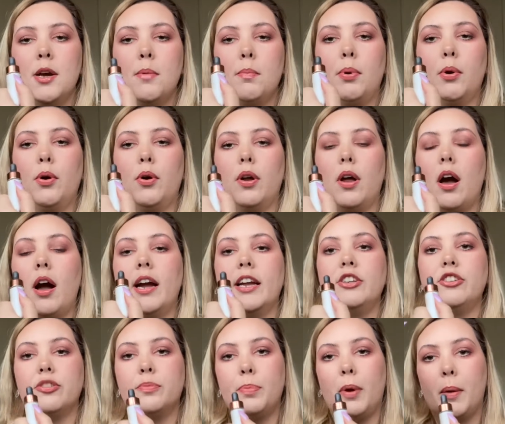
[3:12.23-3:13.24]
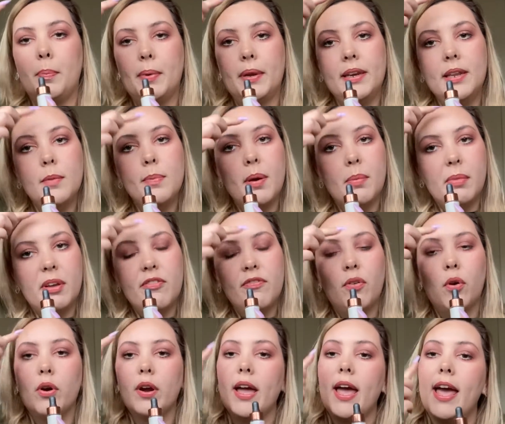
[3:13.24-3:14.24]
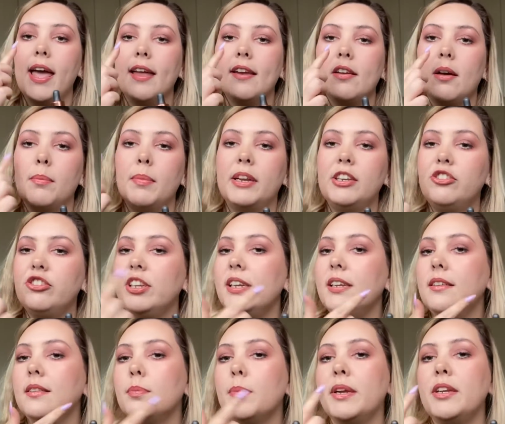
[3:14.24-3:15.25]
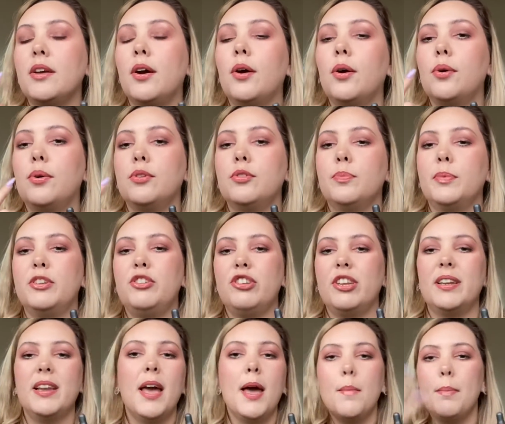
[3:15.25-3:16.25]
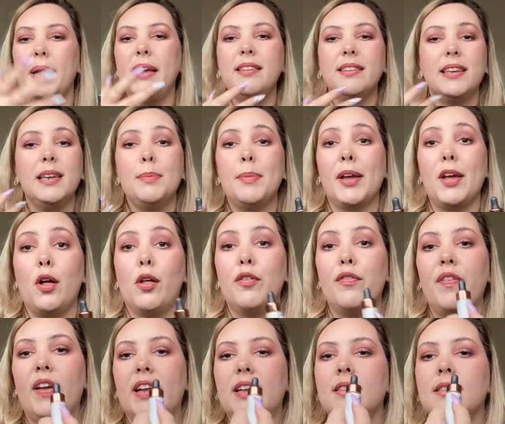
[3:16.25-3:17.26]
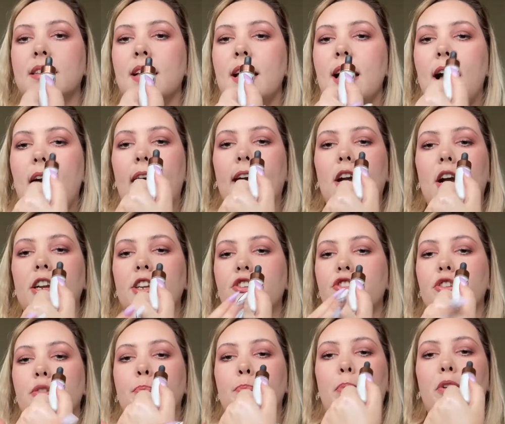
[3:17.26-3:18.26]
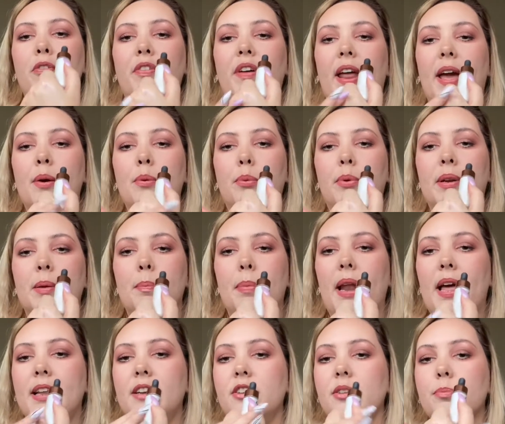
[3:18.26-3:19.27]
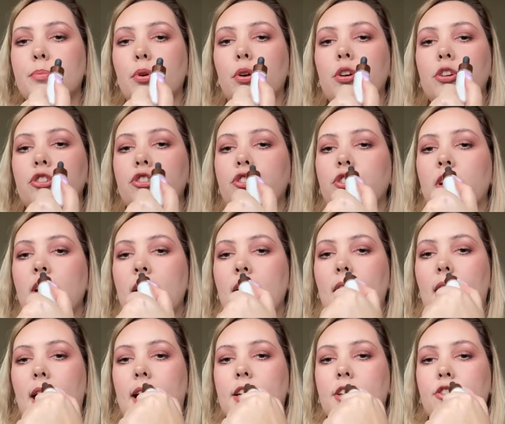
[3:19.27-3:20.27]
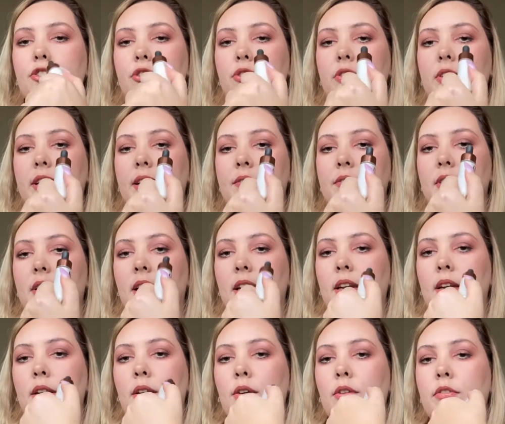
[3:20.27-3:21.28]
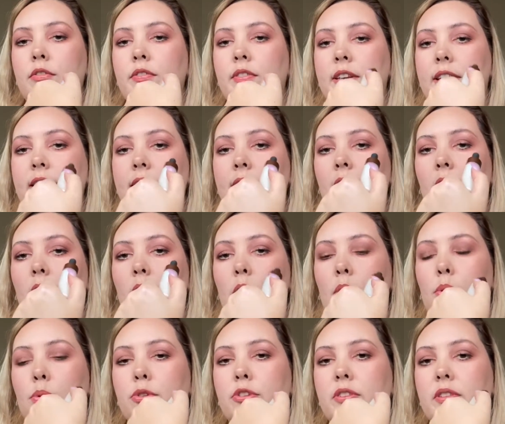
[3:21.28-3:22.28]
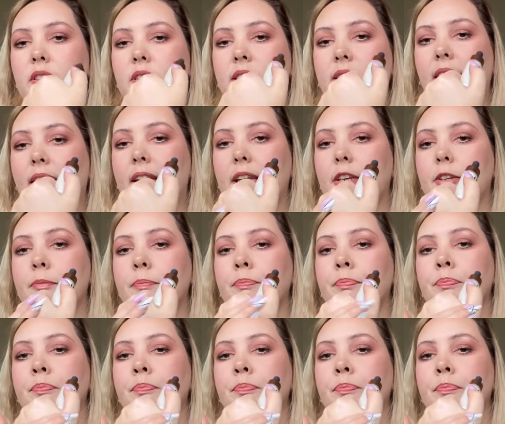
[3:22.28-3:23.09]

but I just pop a little bit on my forehead, on my cheeks, my nose, my chin, basically my whole face, and kind of just buff it out with a blending brush, and it just gives a lovely glow to the skin.